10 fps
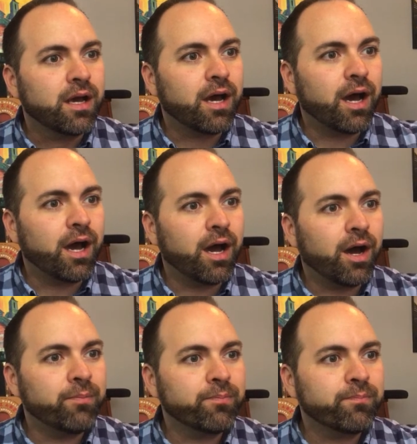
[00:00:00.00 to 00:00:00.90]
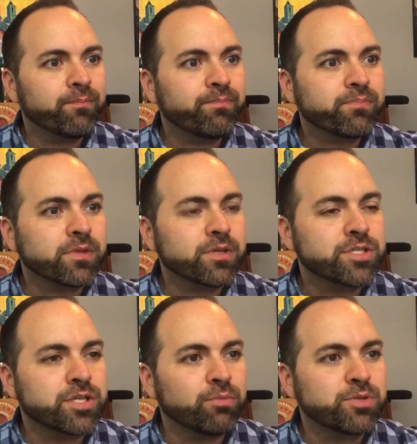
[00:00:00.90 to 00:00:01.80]

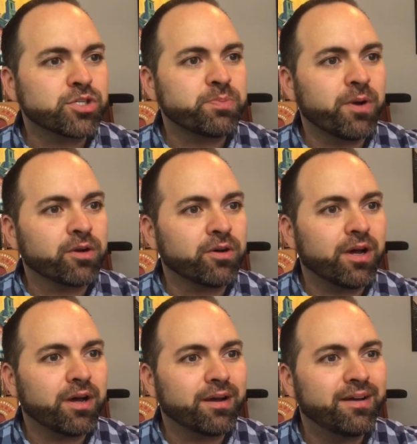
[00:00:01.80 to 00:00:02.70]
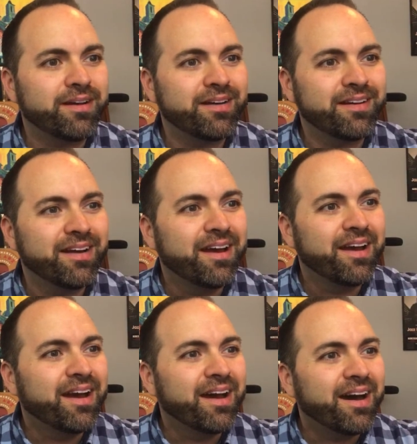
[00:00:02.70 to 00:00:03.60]
So Mr. Spunkle,
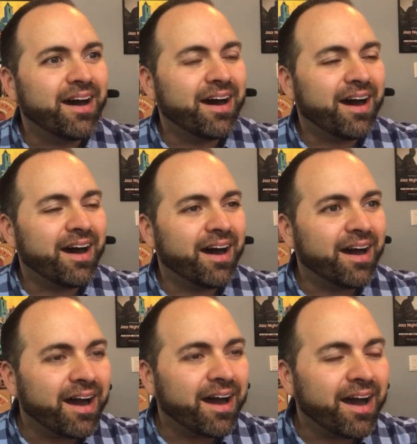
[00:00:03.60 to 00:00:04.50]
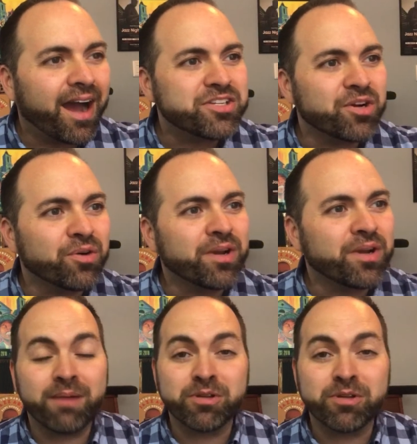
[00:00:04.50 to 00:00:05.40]
I don't have
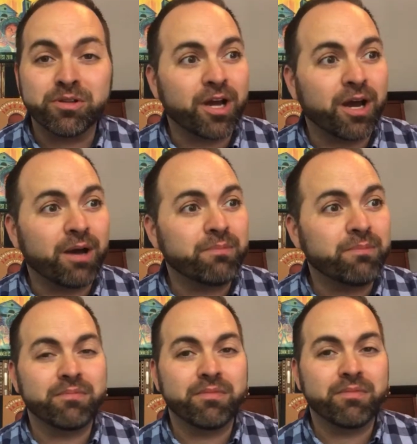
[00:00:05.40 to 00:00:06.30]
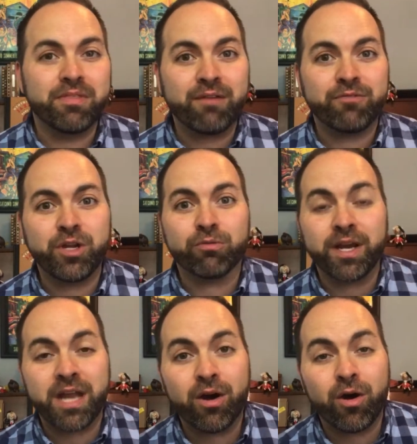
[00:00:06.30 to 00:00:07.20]
time to look up that video right
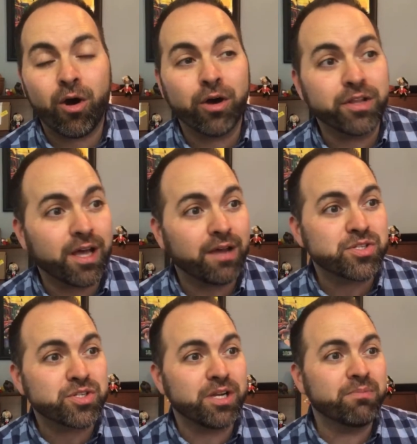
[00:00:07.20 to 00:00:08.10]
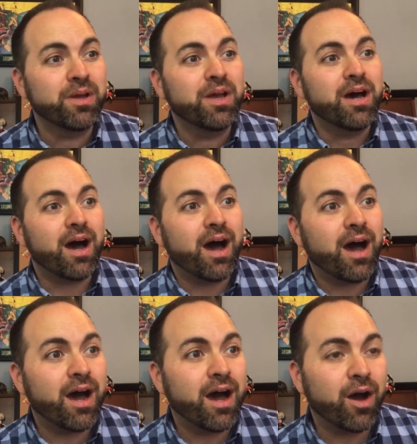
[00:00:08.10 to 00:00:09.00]
now on the live stream.
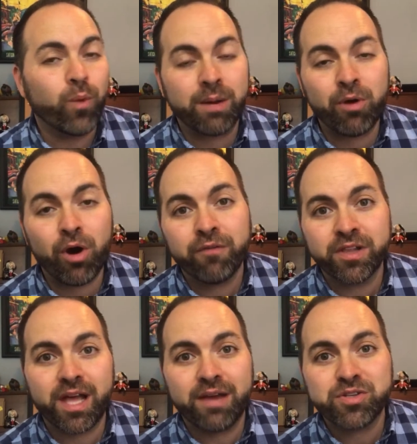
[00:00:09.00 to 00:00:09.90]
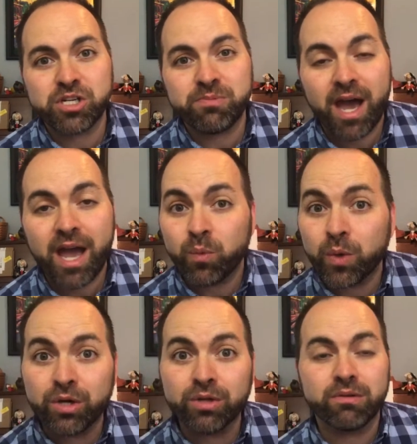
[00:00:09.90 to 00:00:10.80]
When I'm off the live stream, I
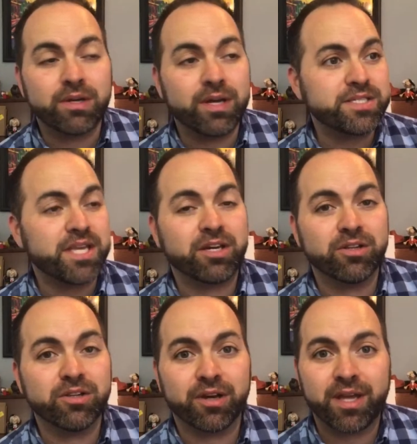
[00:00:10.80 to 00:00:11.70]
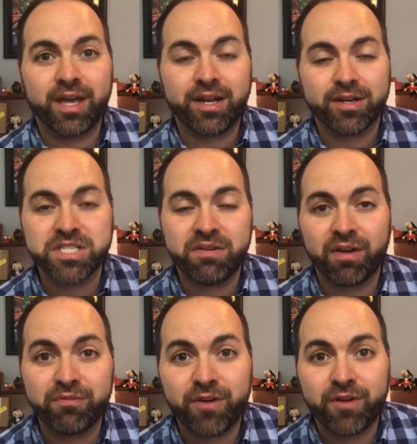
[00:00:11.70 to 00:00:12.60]
will take a look and I'll see if I can
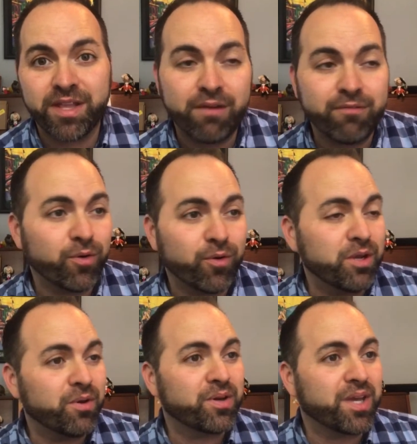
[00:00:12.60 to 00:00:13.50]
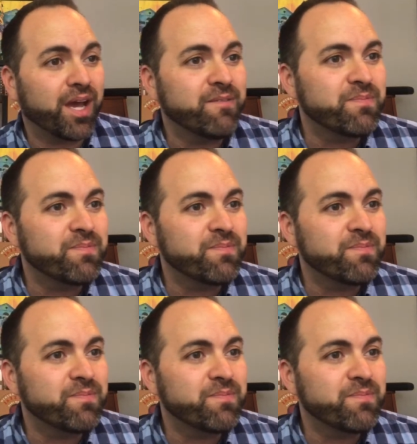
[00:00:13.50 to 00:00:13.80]
find that out for you, okay?